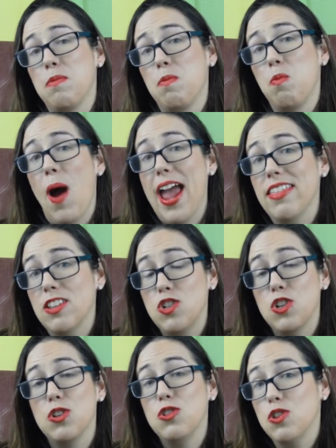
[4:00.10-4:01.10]
way that
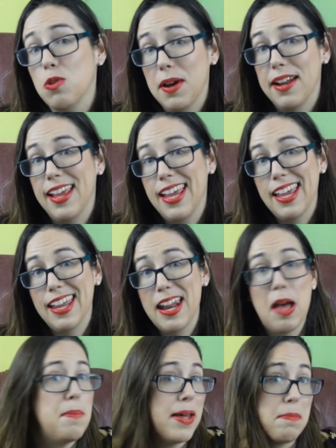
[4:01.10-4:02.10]
you can do it in
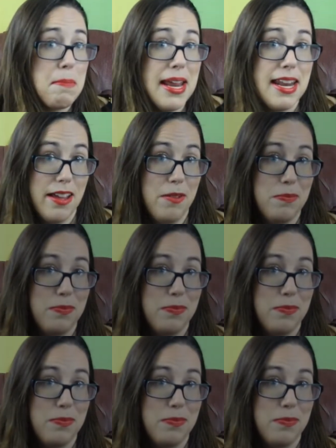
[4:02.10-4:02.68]
a better medium.